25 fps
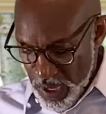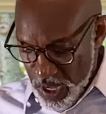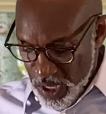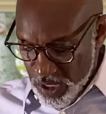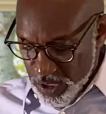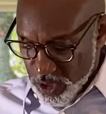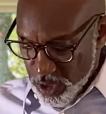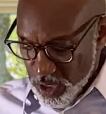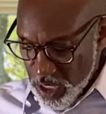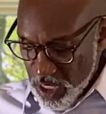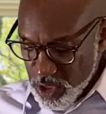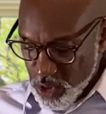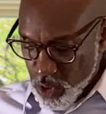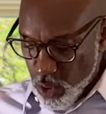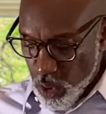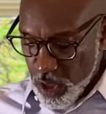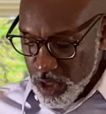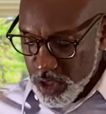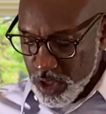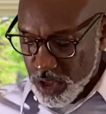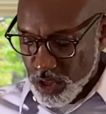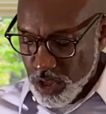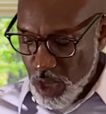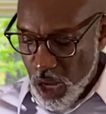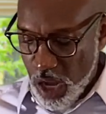So let's go ahead
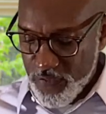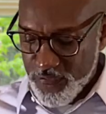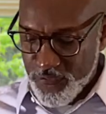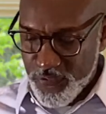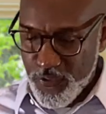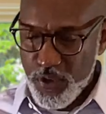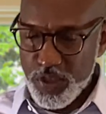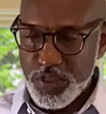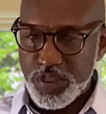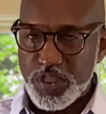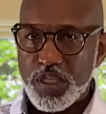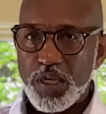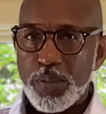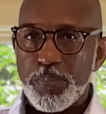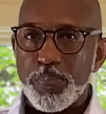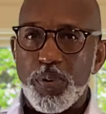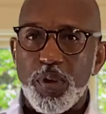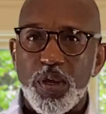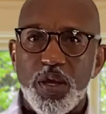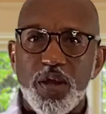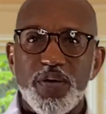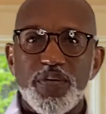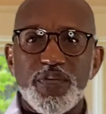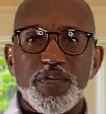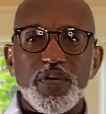and start first in the
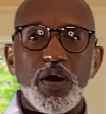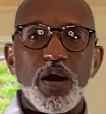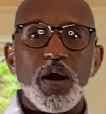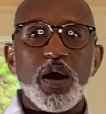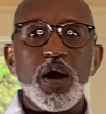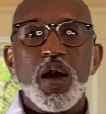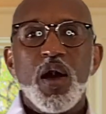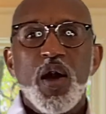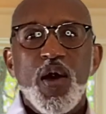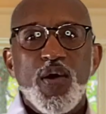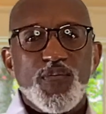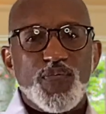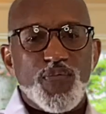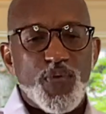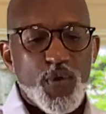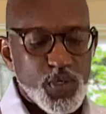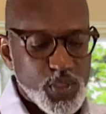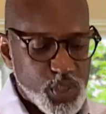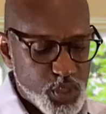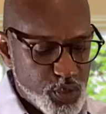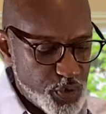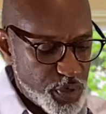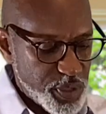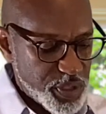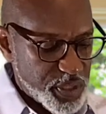book of uh,
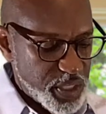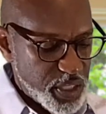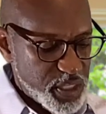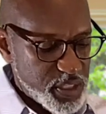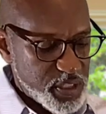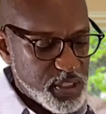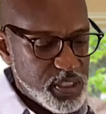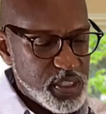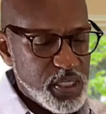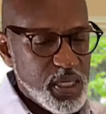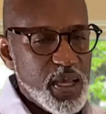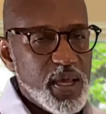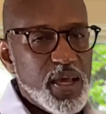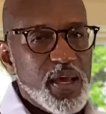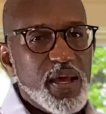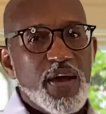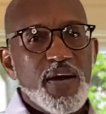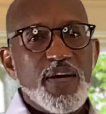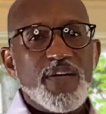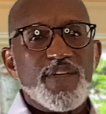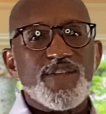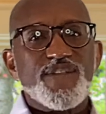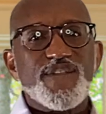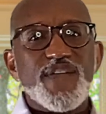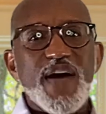1 Corinthians
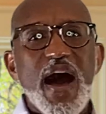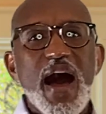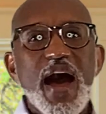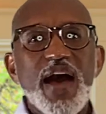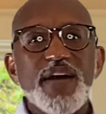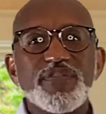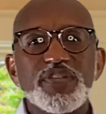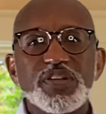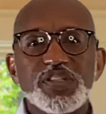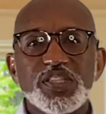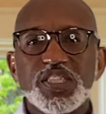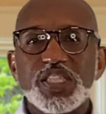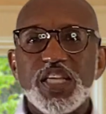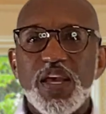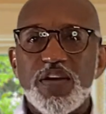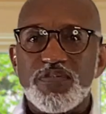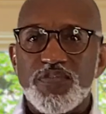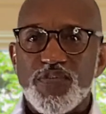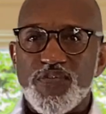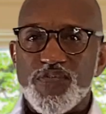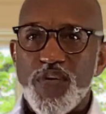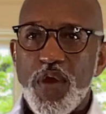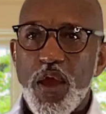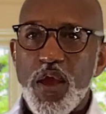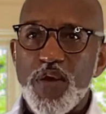5 and
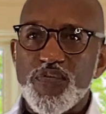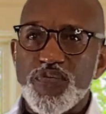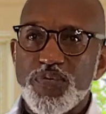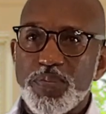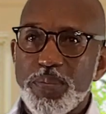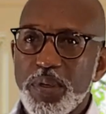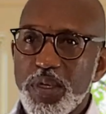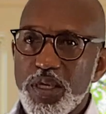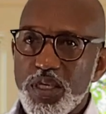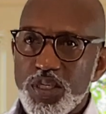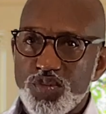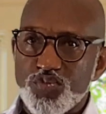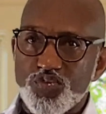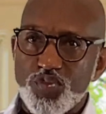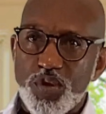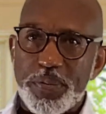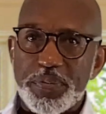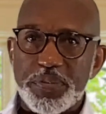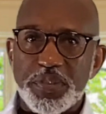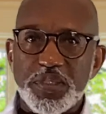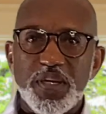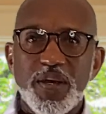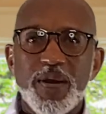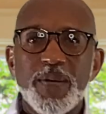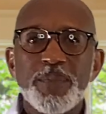7, very familiar
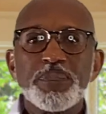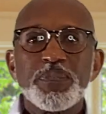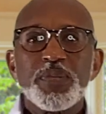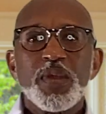scripture.